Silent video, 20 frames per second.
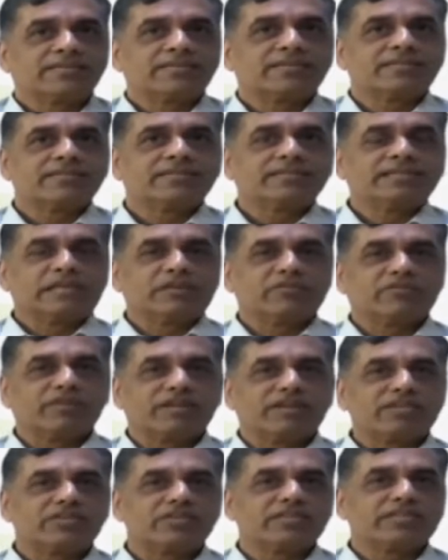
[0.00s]
such.
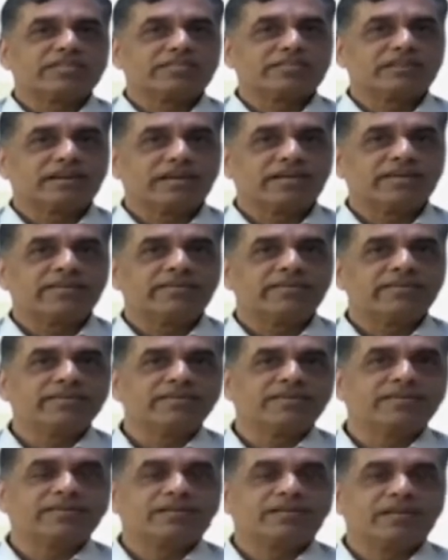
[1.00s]
Inflation is high,
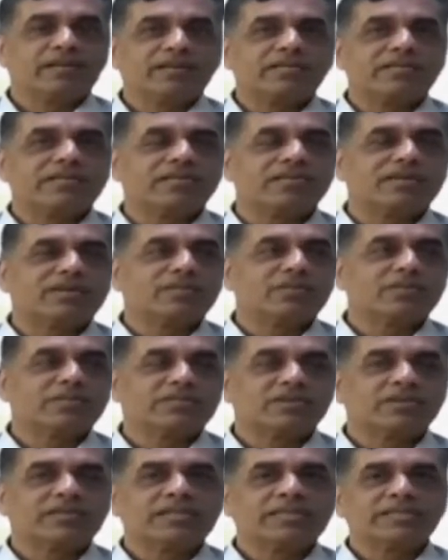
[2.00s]

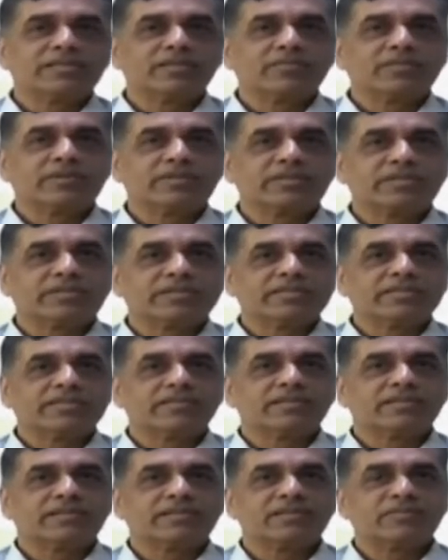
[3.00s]
almost all the
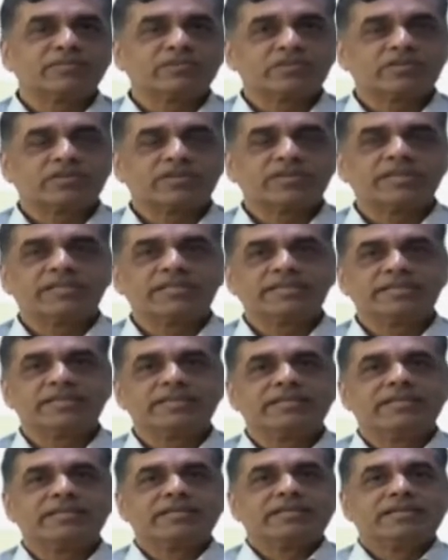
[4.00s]
commodities, almost all
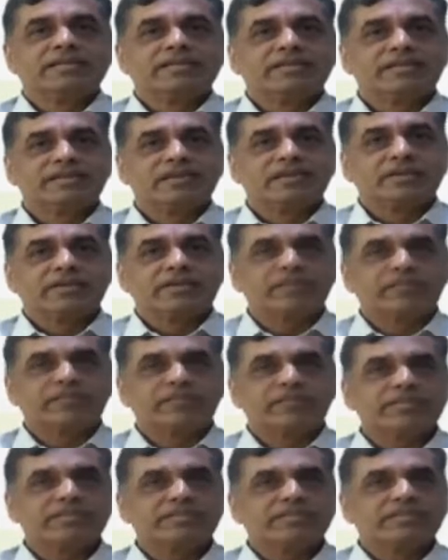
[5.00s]
the
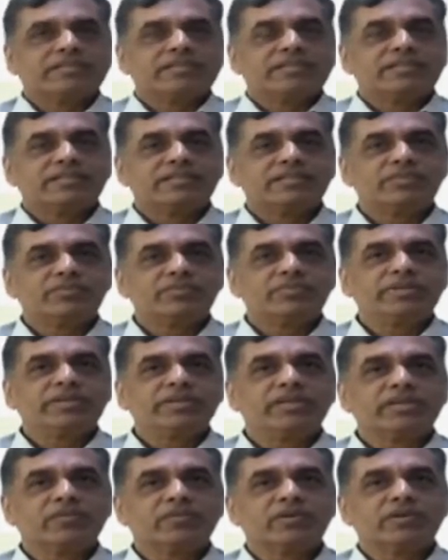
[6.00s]
requirements. This
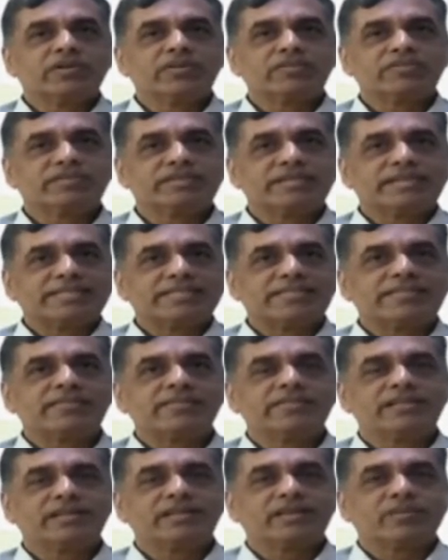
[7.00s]
being one of the
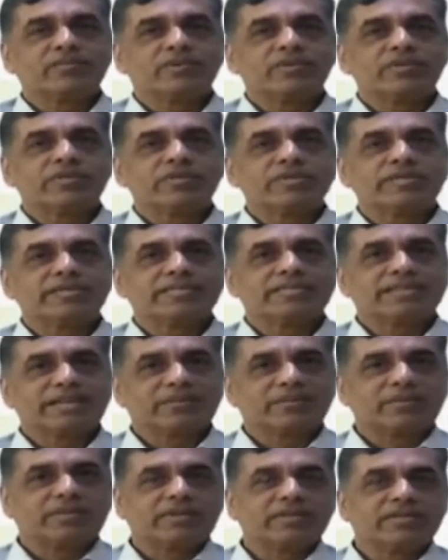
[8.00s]
essential commodities
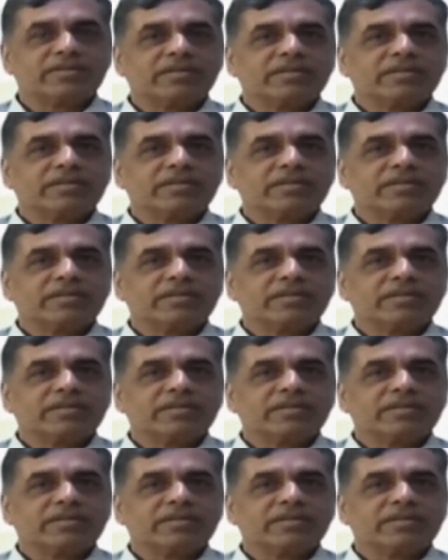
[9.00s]
segment,